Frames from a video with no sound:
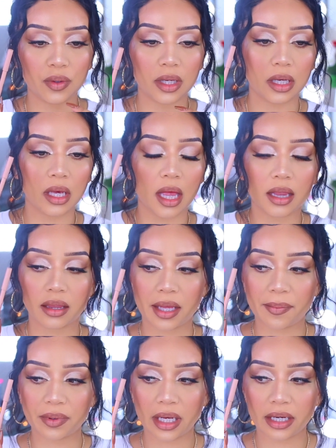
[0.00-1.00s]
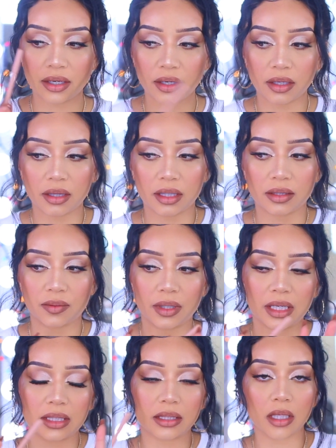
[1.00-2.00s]
Beauty lip liner. This
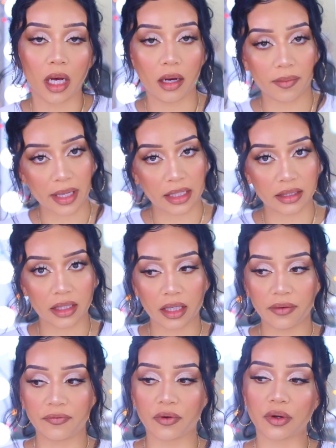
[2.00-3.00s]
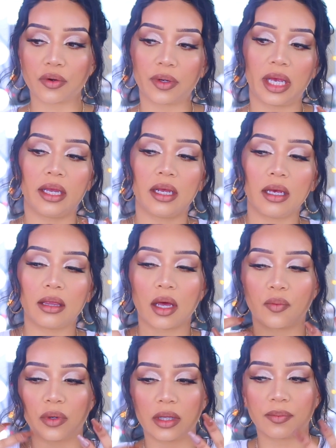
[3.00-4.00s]
one is amazing for creating
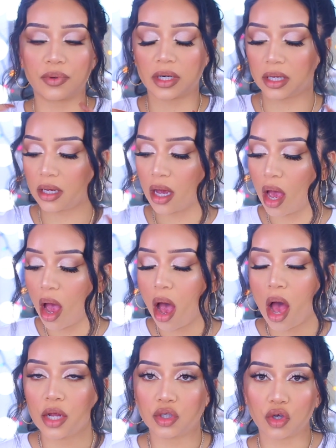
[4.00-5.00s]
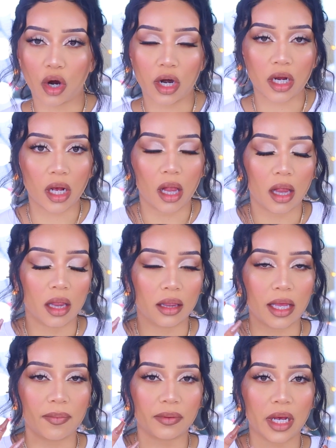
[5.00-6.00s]
that really pretty dark
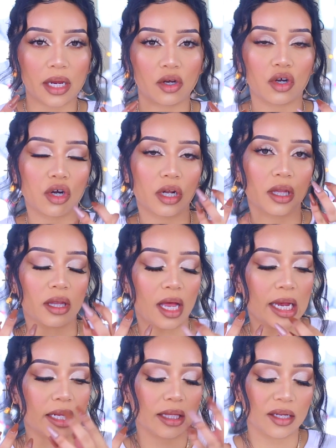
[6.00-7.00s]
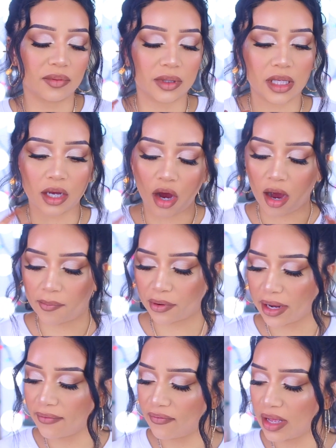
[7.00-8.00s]
lip liner, light lipstick
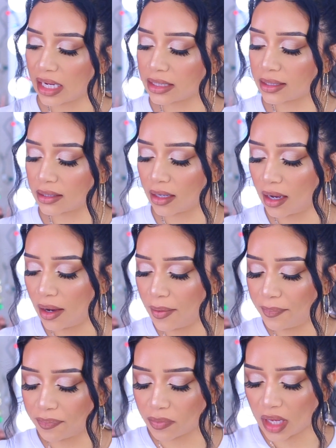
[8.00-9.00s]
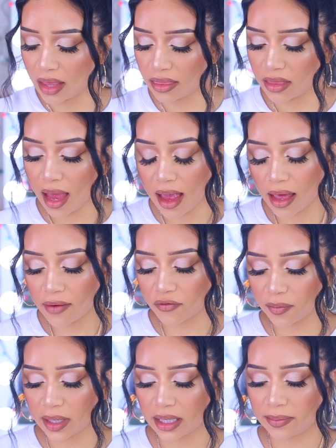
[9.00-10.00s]
ombre effects. And then
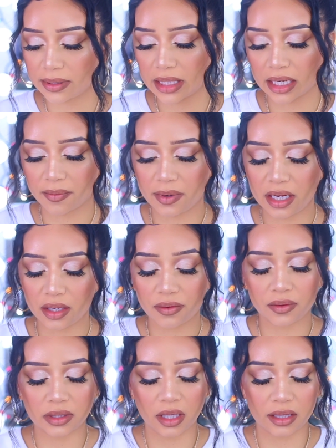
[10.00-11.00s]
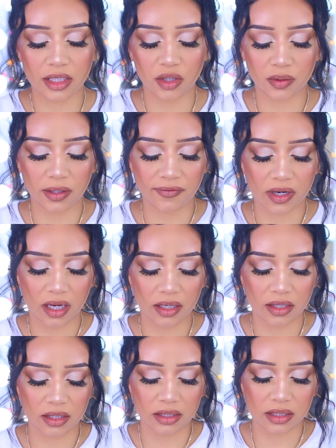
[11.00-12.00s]
for my lipstick, I'm gonna use the Dose of
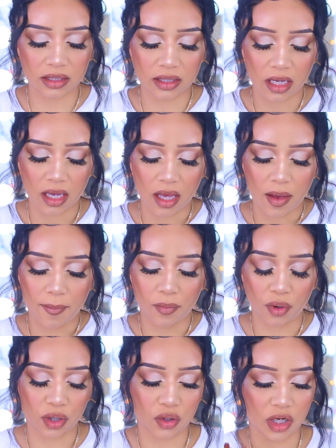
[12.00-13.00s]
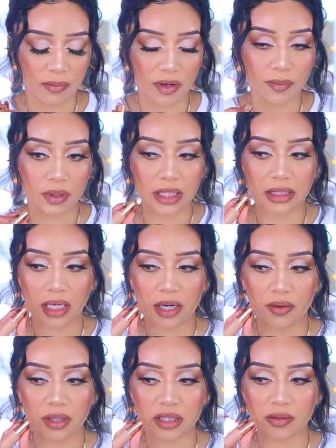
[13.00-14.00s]
Colors More Creamer Please. I
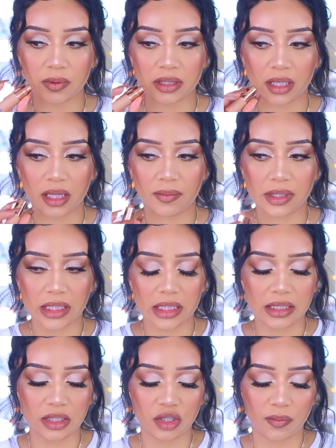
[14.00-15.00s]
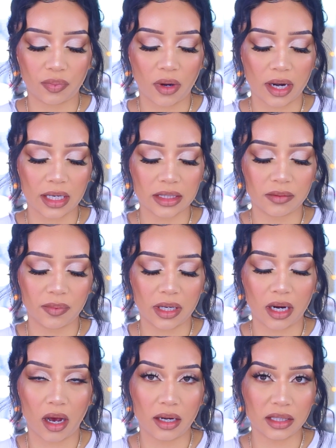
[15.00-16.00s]
know this was a limited edition product,
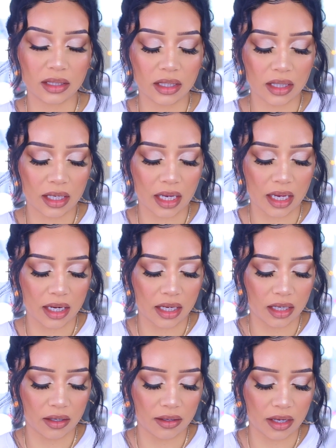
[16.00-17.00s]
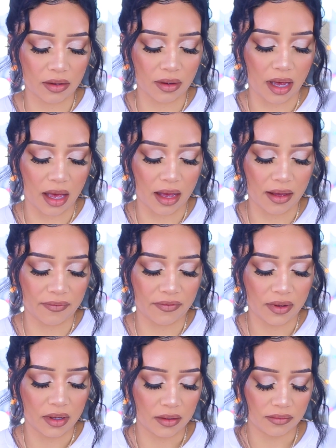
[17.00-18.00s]
but honestly, like any color that you
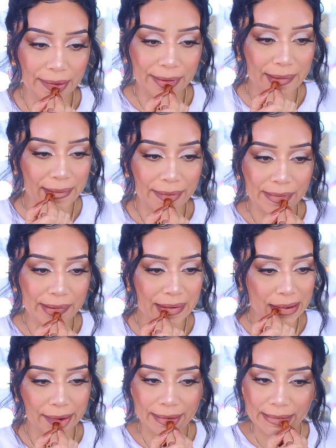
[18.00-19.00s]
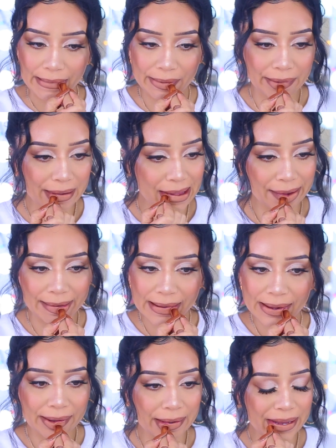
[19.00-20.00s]
have will work just fine. I'm sure you guys
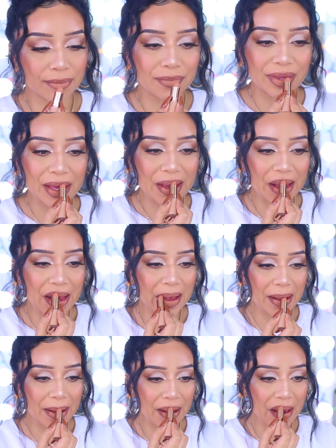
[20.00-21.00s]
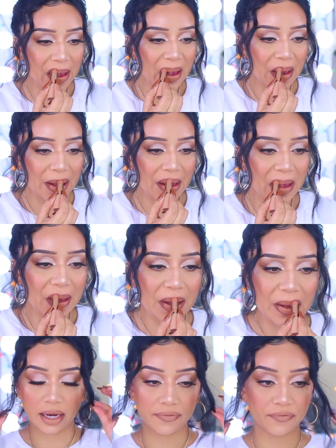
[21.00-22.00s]
can find something similar to this.
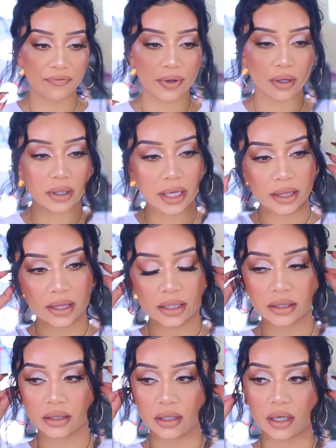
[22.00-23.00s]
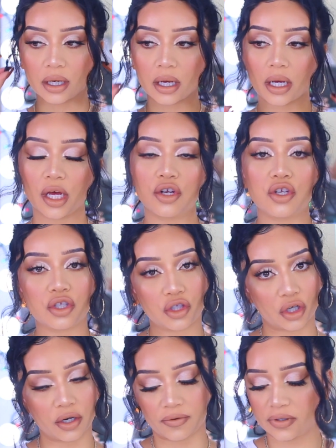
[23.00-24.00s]
And I feel like this look
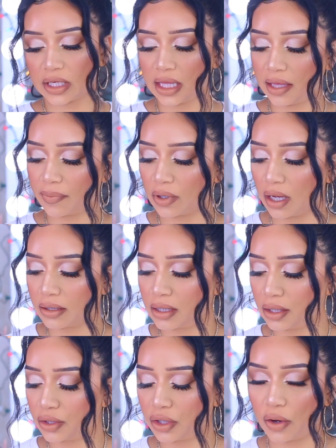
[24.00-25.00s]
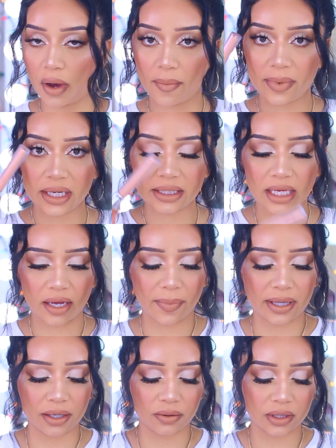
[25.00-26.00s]
deserves a lip gloss. So I'm going to take
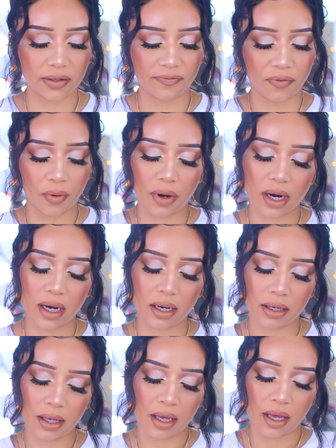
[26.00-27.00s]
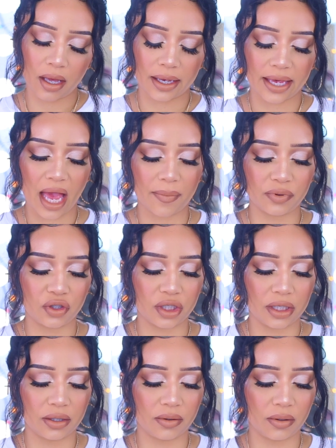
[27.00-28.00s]
my little Sephora
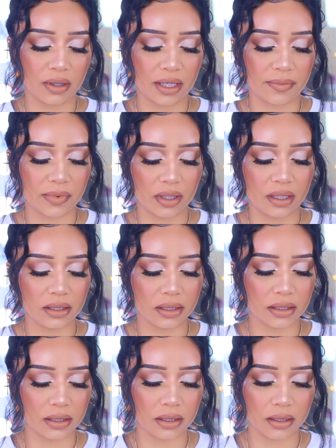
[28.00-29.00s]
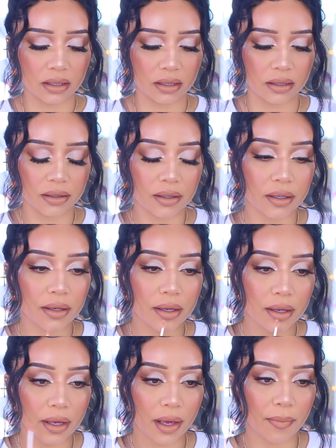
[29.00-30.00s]
Cappuccino lip gloss
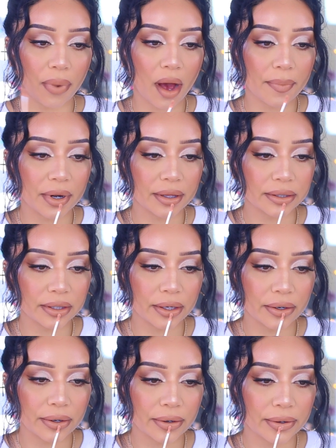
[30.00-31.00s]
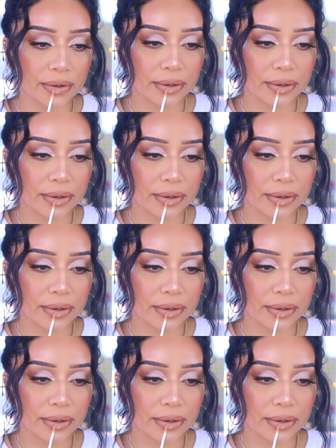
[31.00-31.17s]
and pop it in the center.